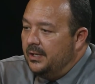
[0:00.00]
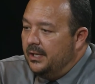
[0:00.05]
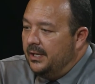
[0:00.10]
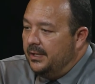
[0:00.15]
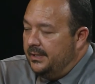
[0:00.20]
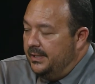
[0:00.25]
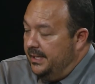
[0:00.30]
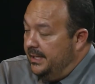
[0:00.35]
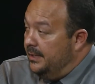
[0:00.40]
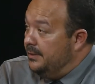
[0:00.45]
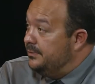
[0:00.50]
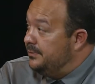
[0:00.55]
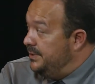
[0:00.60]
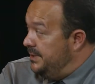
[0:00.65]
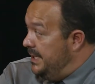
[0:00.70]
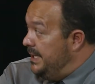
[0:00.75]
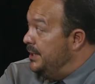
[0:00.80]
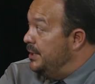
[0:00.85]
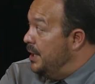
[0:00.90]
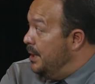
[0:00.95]

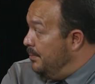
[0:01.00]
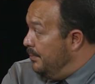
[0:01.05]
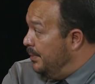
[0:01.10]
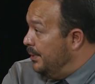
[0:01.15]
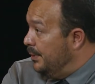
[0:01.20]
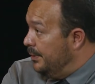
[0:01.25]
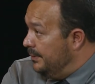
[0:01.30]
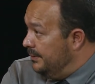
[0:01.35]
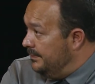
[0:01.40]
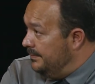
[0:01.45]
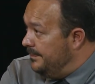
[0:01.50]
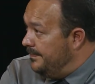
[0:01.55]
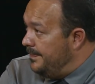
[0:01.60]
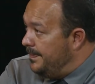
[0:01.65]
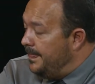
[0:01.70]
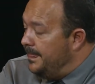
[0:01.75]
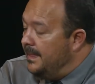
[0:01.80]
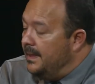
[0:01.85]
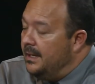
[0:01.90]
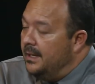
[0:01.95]
DOC number.
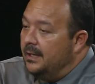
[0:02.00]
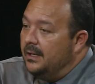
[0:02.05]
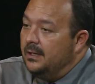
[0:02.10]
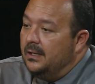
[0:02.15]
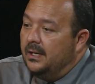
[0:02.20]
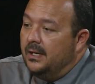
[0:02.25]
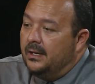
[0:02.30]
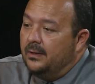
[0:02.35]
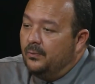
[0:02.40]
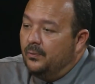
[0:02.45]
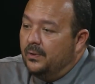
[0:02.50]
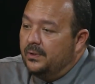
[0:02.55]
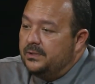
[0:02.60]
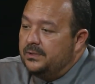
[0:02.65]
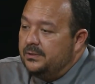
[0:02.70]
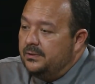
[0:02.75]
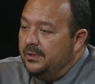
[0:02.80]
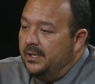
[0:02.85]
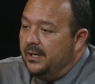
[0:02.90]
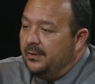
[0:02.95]

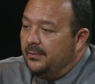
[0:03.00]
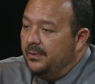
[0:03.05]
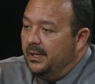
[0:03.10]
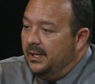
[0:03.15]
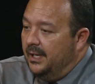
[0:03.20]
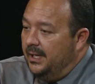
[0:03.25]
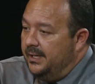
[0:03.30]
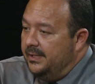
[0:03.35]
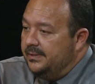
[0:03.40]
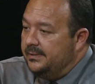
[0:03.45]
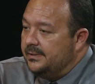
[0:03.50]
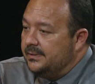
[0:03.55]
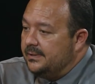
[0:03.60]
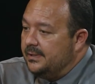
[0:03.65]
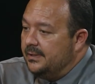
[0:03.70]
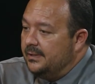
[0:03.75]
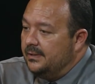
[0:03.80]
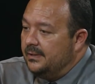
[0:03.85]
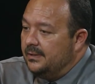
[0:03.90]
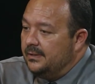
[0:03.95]
Once you get
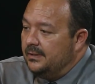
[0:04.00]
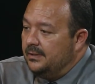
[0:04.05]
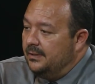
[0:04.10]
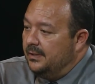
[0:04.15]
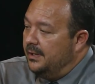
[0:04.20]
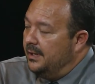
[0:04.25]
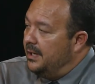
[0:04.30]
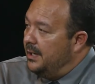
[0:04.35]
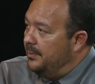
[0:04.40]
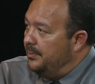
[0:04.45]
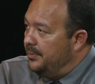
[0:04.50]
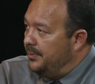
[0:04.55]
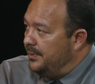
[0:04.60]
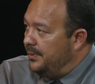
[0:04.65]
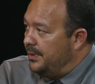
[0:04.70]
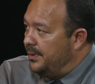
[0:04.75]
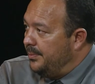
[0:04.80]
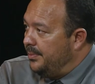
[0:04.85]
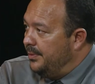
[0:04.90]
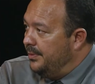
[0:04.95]
released, you can come through
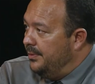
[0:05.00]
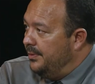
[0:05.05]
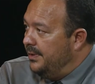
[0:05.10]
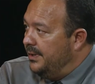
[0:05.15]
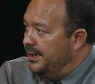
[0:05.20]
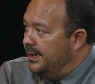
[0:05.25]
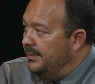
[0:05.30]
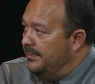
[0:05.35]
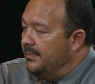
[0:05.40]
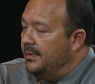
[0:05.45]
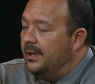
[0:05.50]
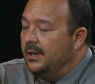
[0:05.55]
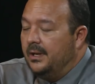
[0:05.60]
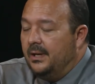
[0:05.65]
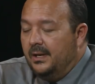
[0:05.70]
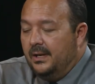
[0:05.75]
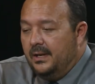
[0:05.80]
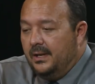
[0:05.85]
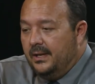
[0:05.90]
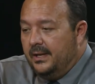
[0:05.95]
our program.
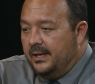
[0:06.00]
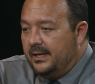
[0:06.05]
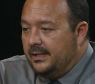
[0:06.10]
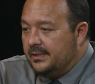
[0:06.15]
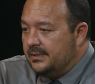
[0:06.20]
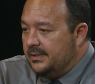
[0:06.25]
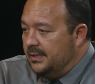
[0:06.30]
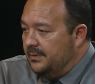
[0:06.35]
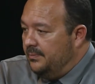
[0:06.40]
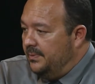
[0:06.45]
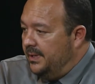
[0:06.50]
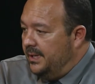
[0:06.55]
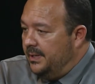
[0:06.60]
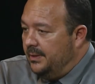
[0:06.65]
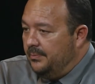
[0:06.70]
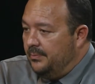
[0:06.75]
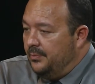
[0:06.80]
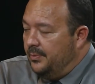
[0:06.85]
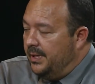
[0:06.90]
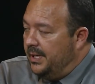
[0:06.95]
Like I said, we
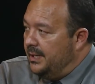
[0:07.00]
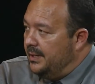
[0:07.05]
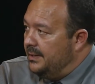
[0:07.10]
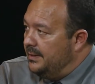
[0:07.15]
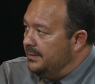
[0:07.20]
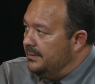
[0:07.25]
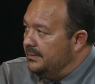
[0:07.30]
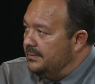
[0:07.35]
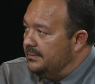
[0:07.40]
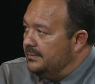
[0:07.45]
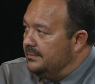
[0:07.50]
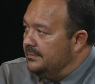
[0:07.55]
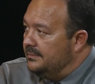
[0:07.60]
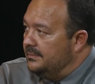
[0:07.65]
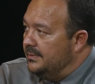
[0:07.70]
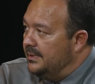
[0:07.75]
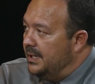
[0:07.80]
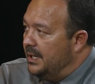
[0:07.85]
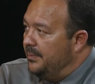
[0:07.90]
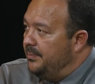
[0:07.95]
can
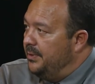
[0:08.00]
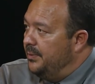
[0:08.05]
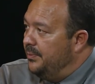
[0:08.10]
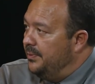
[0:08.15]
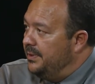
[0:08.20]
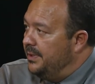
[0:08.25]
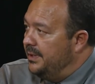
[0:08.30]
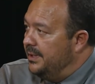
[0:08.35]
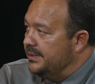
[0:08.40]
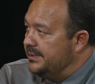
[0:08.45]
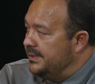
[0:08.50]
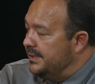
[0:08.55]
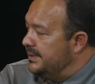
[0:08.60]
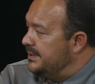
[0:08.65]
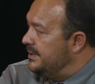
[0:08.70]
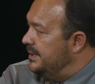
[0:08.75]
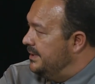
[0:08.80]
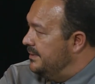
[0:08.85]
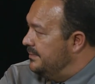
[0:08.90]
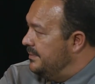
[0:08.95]
help you with the
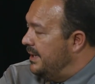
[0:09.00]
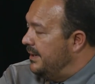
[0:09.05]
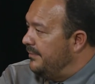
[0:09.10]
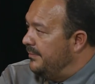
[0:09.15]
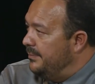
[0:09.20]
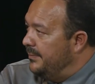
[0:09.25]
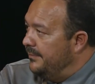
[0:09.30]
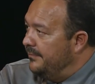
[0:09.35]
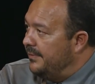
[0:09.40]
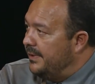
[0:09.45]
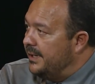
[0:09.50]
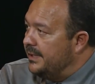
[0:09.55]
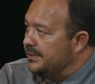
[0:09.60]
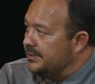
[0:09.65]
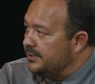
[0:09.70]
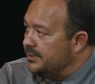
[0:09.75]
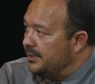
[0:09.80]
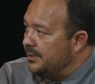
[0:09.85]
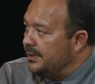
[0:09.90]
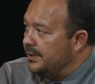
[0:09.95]
necessities right from the very
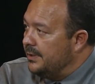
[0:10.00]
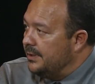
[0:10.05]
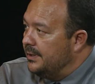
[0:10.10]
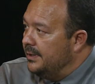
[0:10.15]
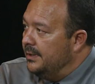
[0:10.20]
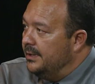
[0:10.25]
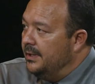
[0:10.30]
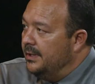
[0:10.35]
start.